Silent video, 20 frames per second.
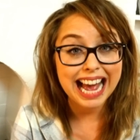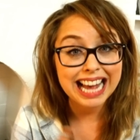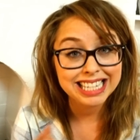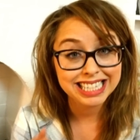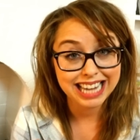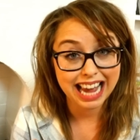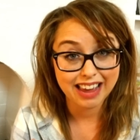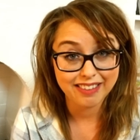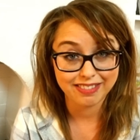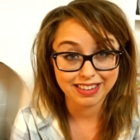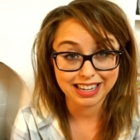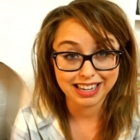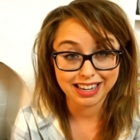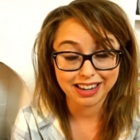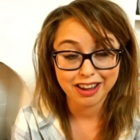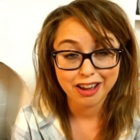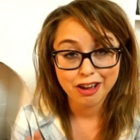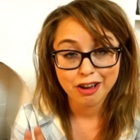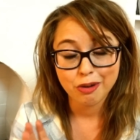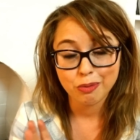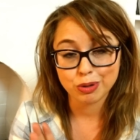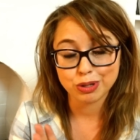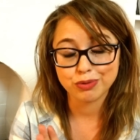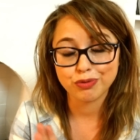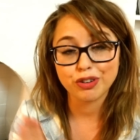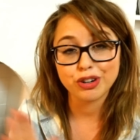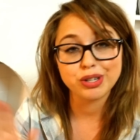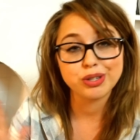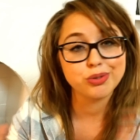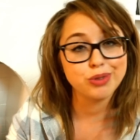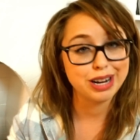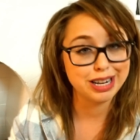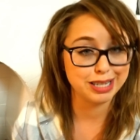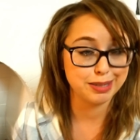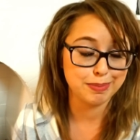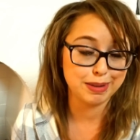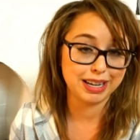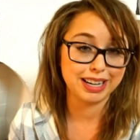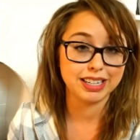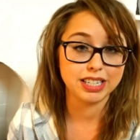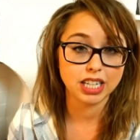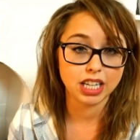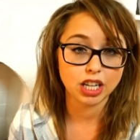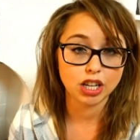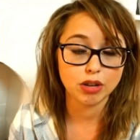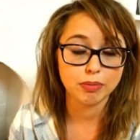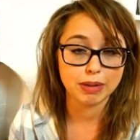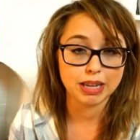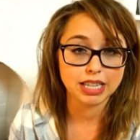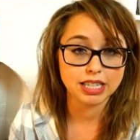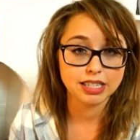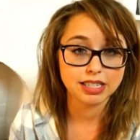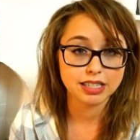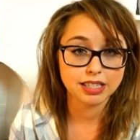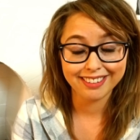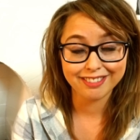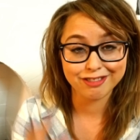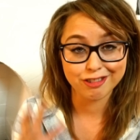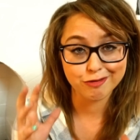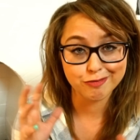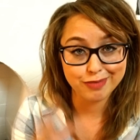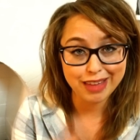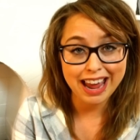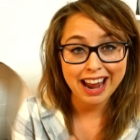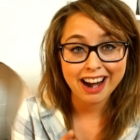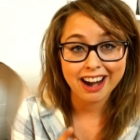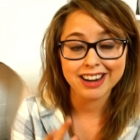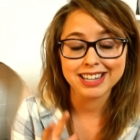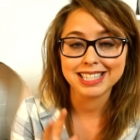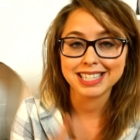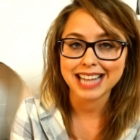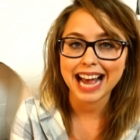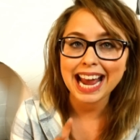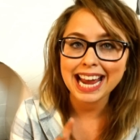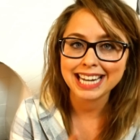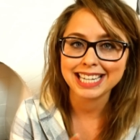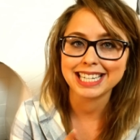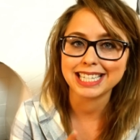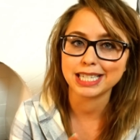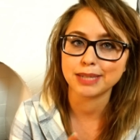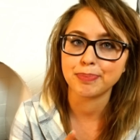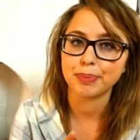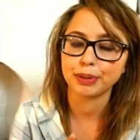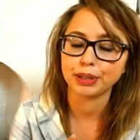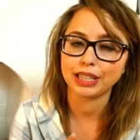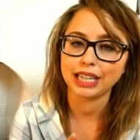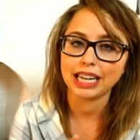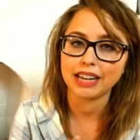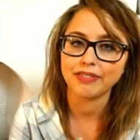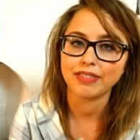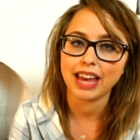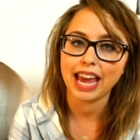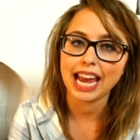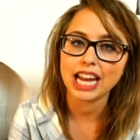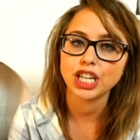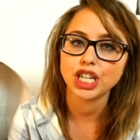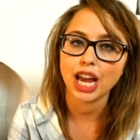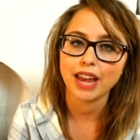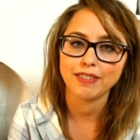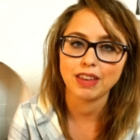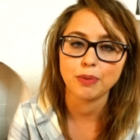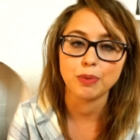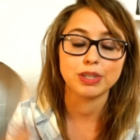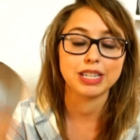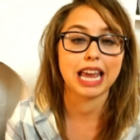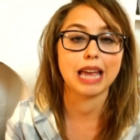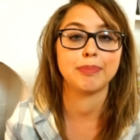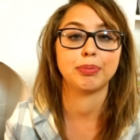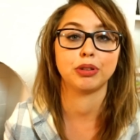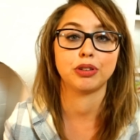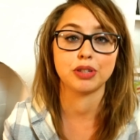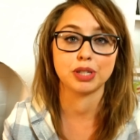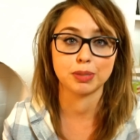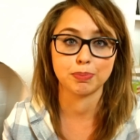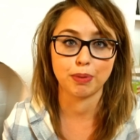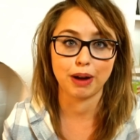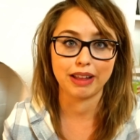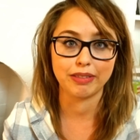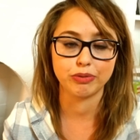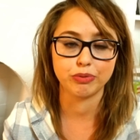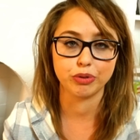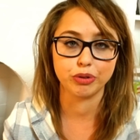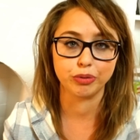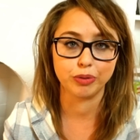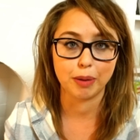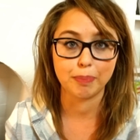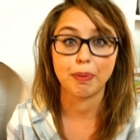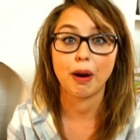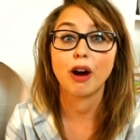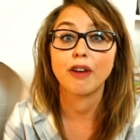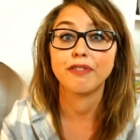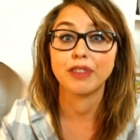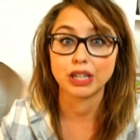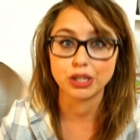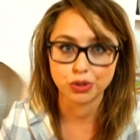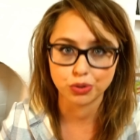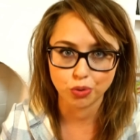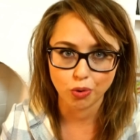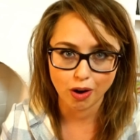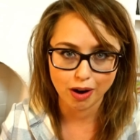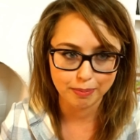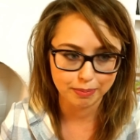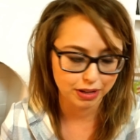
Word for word: SIV, was first transmitted to humans. From there, scientists believe that HIV was able to spread through a perfect storm.